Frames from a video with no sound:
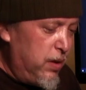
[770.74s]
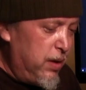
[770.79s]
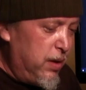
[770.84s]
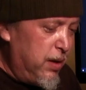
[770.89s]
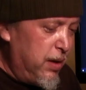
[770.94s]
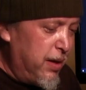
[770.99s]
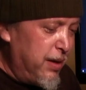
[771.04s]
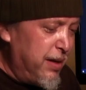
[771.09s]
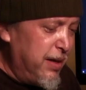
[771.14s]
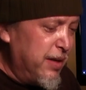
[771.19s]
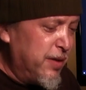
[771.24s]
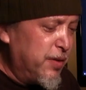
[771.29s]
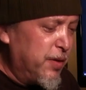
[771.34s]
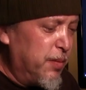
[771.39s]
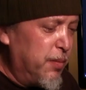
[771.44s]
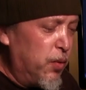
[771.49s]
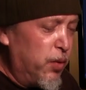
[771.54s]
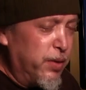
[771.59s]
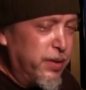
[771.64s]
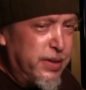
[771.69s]
And these are
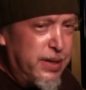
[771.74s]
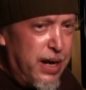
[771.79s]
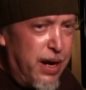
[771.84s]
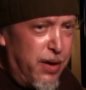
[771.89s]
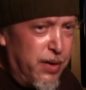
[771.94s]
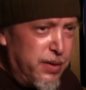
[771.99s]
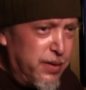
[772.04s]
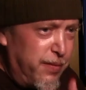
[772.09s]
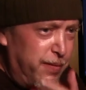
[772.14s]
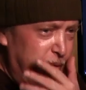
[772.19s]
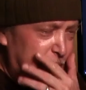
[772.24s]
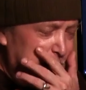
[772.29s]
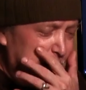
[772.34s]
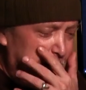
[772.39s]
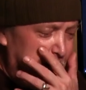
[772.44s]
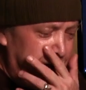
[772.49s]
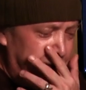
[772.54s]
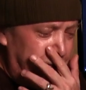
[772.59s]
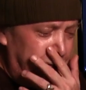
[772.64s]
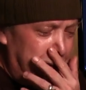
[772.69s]
more sounds of the
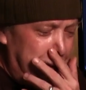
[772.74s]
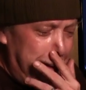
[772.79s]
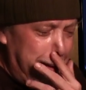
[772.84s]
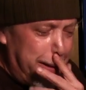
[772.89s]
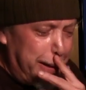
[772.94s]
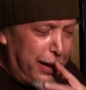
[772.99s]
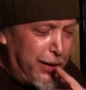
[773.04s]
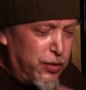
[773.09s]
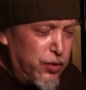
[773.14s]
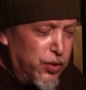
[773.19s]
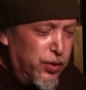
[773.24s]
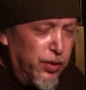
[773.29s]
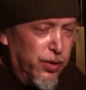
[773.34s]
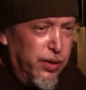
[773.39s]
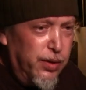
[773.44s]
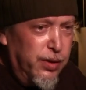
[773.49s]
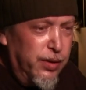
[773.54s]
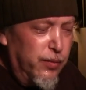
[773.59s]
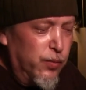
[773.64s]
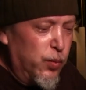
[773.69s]
sci-fi
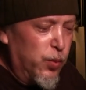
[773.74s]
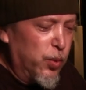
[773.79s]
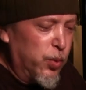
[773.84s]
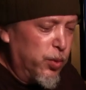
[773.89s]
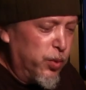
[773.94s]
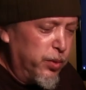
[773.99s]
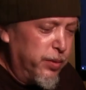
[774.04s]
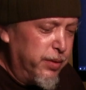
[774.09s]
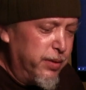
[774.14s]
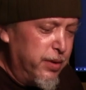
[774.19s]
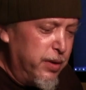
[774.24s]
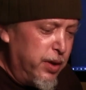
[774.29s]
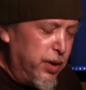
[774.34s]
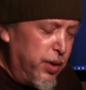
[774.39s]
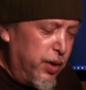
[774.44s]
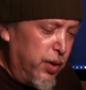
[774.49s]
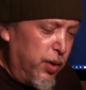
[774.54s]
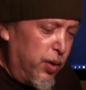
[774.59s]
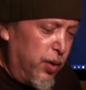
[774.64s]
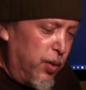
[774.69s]
nature and world
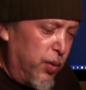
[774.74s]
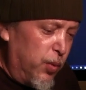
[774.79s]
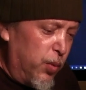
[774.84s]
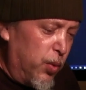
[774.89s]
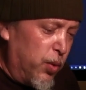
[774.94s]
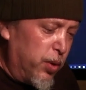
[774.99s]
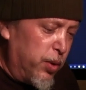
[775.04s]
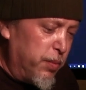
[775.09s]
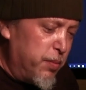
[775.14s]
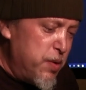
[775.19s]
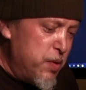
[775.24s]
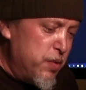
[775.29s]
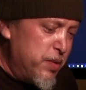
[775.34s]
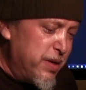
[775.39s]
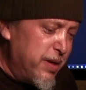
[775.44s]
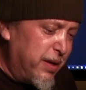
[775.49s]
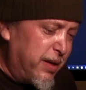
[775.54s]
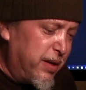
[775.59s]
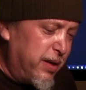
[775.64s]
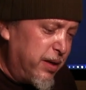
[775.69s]

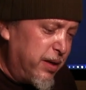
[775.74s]
music,